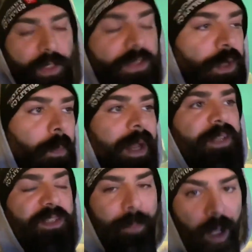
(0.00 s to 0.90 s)
So when
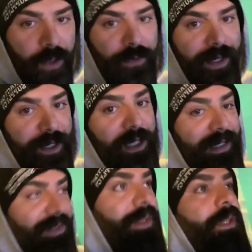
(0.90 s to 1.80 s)
a small creator
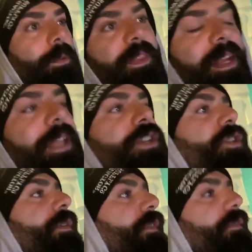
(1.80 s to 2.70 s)
is dealing with an
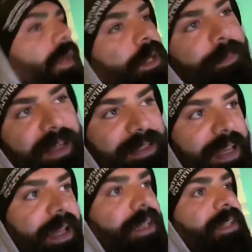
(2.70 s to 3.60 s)
issue of a video being
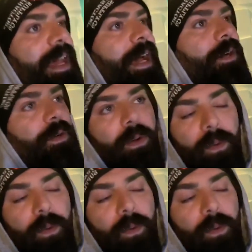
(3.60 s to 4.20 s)
taken down,